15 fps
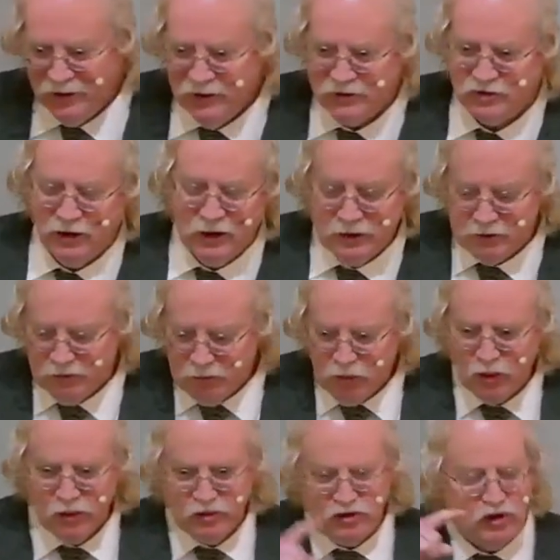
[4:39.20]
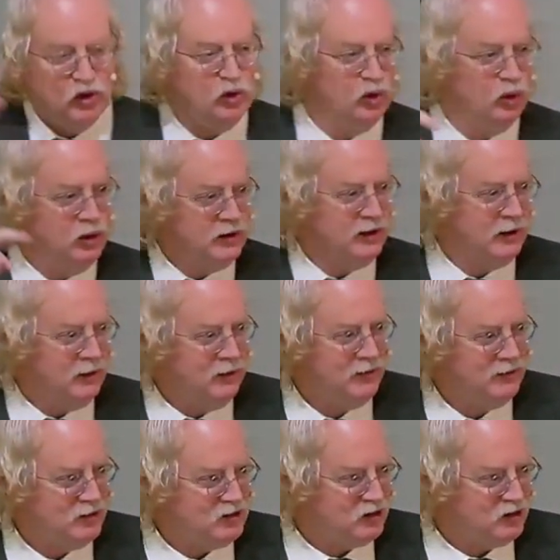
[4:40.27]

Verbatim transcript: Sodom and Gomorrah two. You know, it's a